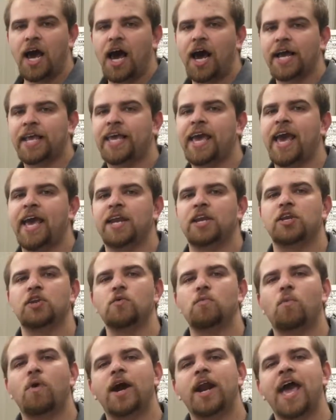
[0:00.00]
Again, you
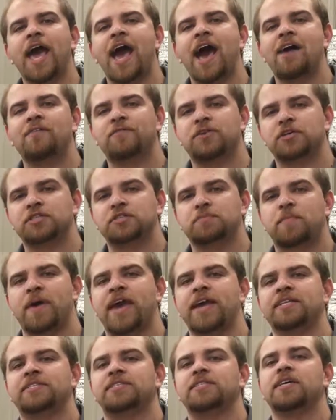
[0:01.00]
want to have your
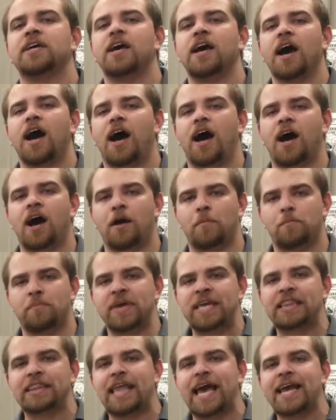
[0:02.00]
space
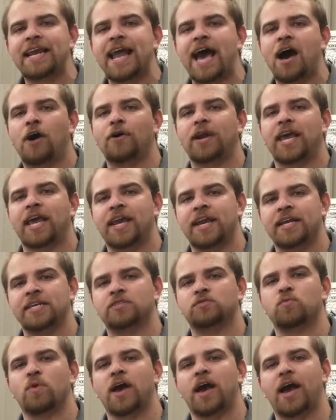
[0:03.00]
be laid out in
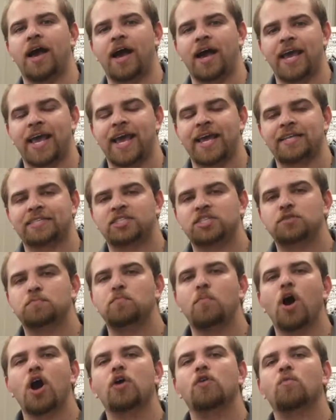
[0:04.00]
as a
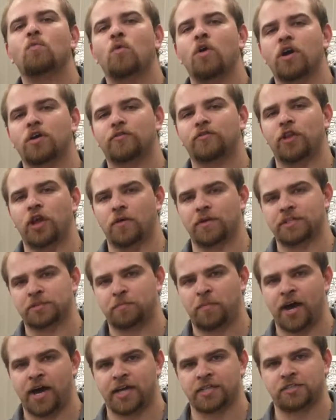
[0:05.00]
smart workflow as
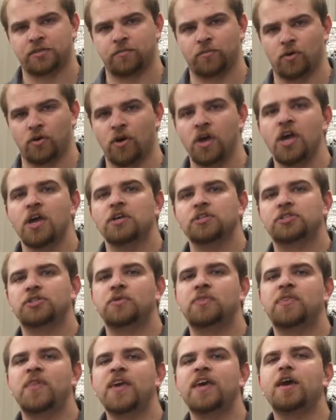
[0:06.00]
possible. So
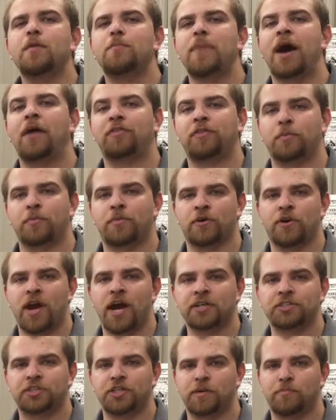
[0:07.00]
think about the
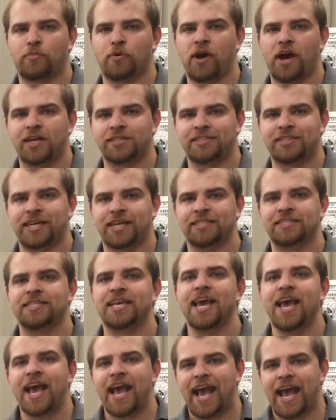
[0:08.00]
production process
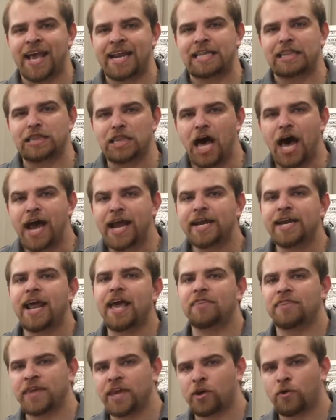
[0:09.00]
and line
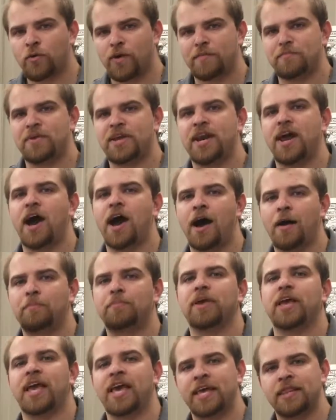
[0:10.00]
the equipment up
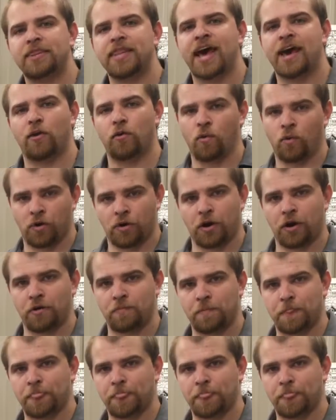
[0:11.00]
in that order.